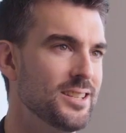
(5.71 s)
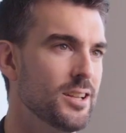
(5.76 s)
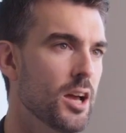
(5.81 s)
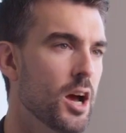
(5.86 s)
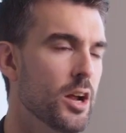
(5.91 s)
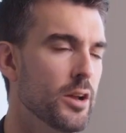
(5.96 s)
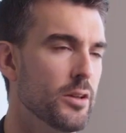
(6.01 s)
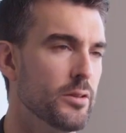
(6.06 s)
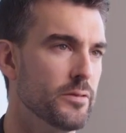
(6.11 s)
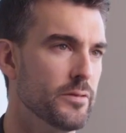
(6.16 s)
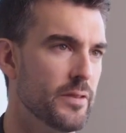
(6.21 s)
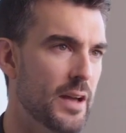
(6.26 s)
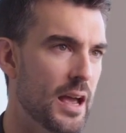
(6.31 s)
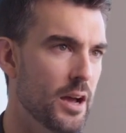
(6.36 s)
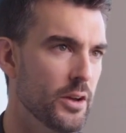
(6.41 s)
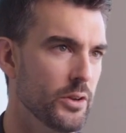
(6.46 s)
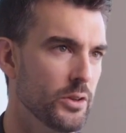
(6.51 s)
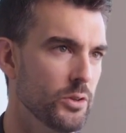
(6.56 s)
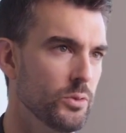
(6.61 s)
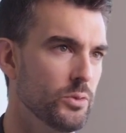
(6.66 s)
ton of
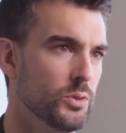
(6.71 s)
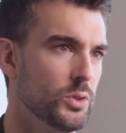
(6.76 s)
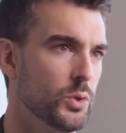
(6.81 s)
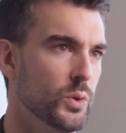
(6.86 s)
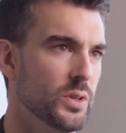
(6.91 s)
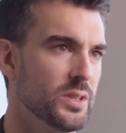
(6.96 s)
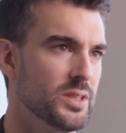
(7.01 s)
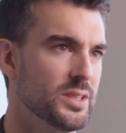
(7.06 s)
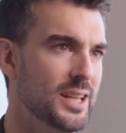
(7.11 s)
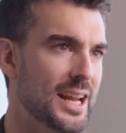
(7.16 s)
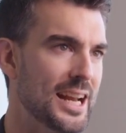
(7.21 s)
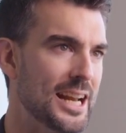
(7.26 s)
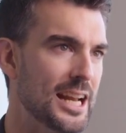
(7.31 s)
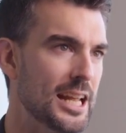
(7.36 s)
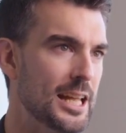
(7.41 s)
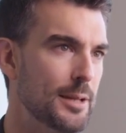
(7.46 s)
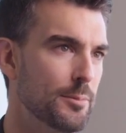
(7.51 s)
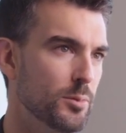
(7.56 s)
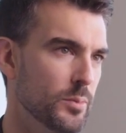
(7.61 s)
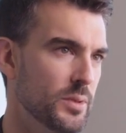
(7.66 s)
value to its
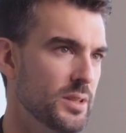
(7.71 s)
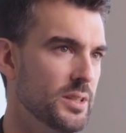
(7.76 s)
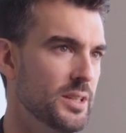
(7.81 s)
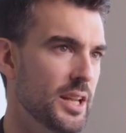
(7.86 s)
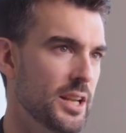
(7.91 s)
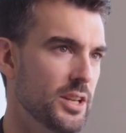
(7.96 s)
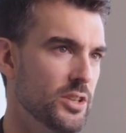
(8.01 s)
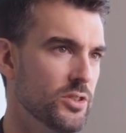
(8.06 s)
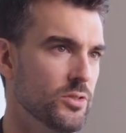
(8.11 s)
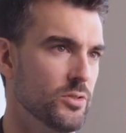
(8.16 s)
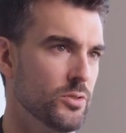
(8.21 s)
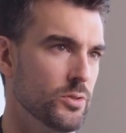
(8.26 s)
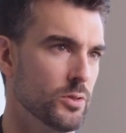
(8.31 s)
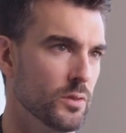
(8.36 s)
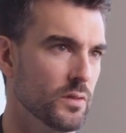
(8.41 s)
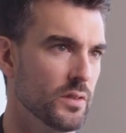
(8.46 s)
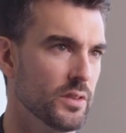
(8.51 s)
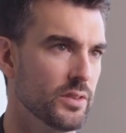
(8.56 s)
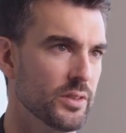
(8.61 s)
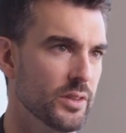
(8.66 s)
data implementation
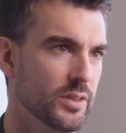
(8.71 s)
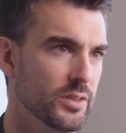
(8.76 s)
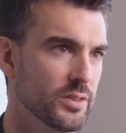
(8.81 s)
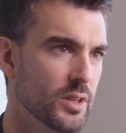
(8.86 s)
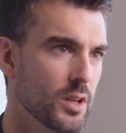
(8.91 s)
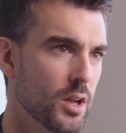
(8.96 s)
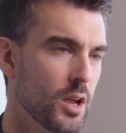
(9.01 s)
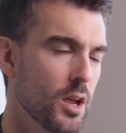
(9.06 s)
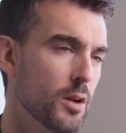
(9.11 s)
services.